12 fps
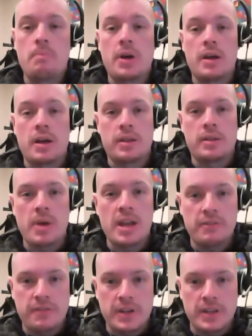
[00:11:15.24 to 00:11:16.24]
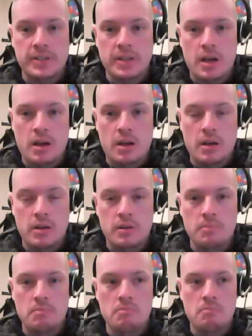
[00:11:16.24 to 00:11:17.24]
but the benefits
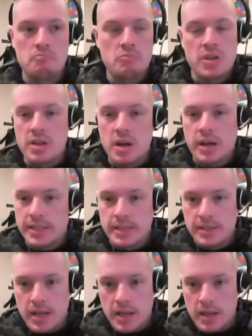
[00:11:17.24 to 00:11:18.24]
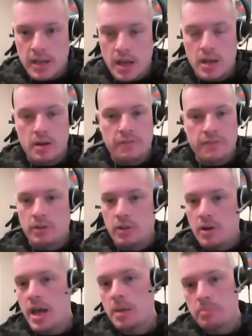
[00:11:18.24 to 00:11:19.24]
are night and day, and I feel a
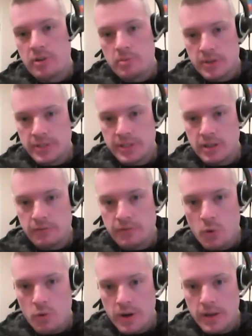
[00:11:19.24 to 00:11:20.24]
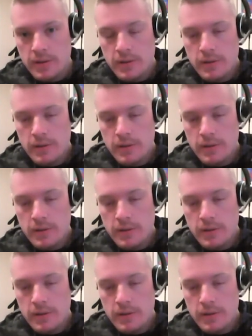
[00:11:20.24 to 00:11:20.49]
lot happier in myself for it.